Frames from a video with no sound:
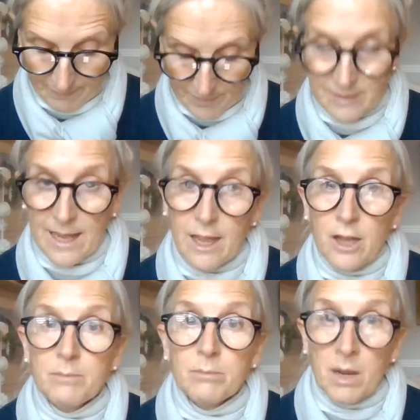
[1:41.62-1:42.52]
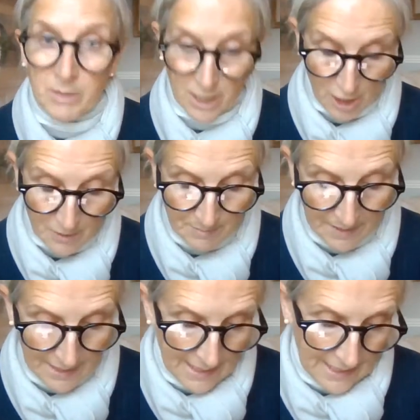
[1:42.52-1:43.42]
stay-at-home mum at home.
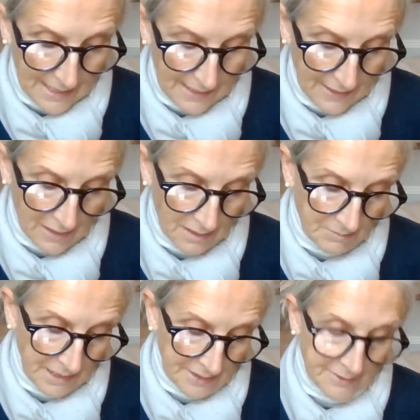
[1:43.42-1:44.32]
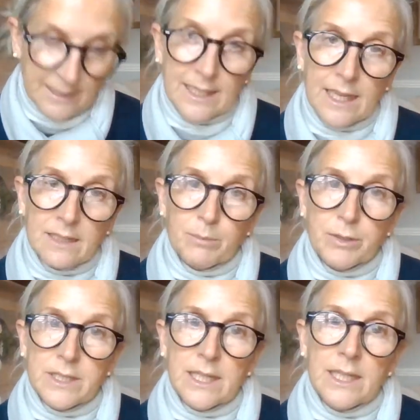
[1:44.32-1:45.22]
And I think he had a
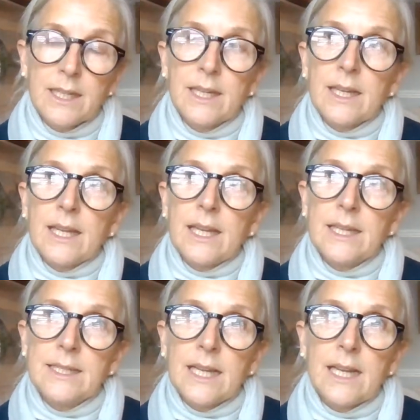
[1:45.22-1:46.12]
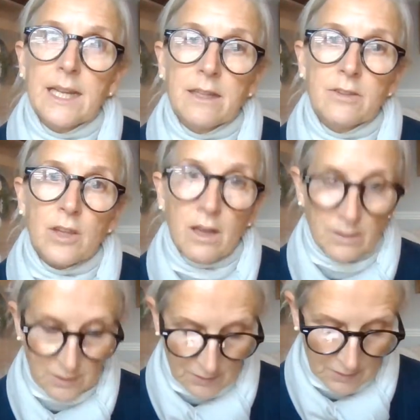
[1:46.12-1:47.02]
pretty idyllic
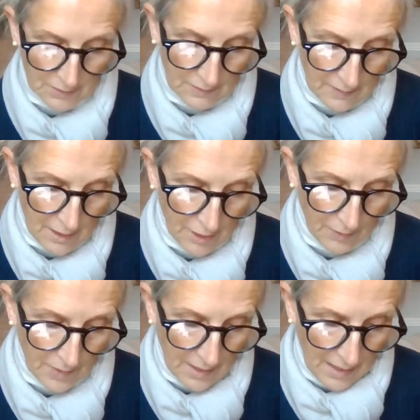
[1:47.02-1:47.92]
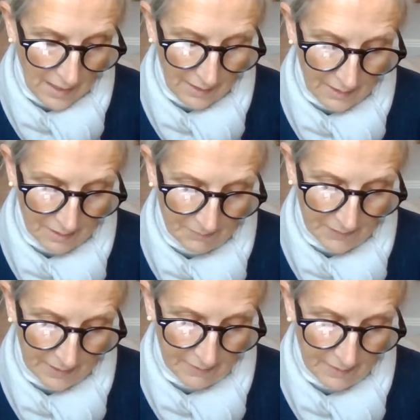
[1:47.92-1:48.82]
childhood. So
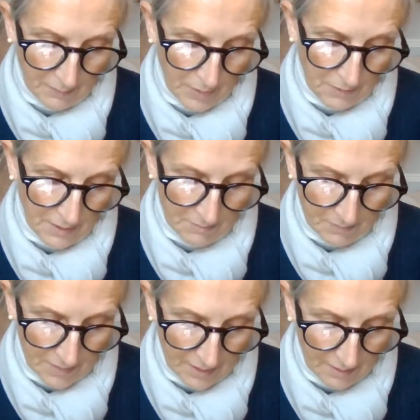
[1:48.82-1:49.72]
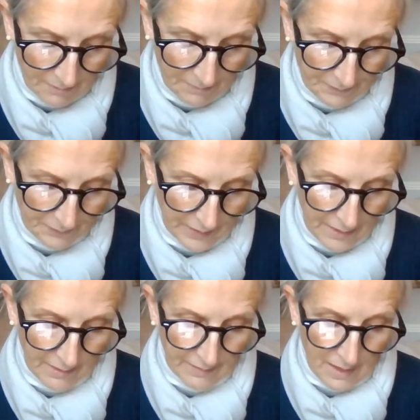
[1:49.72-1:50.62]
this poem
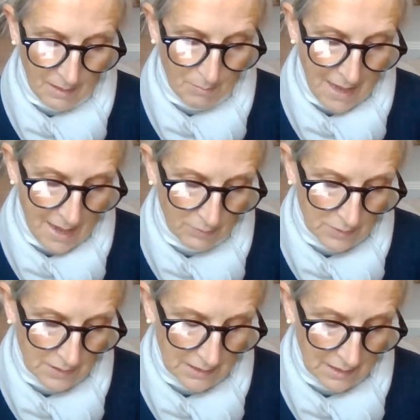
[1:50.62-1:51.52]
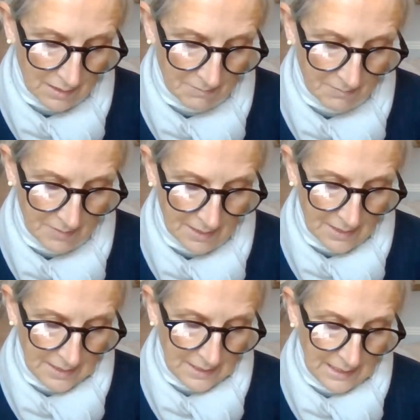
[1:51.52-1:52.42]
is about
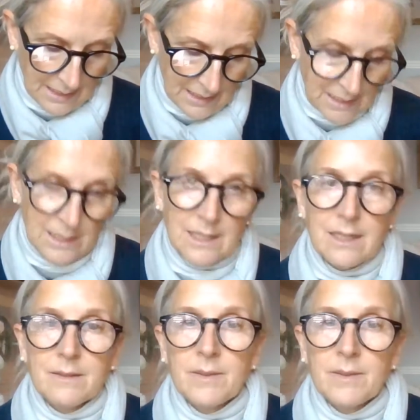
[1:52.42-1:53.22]
a little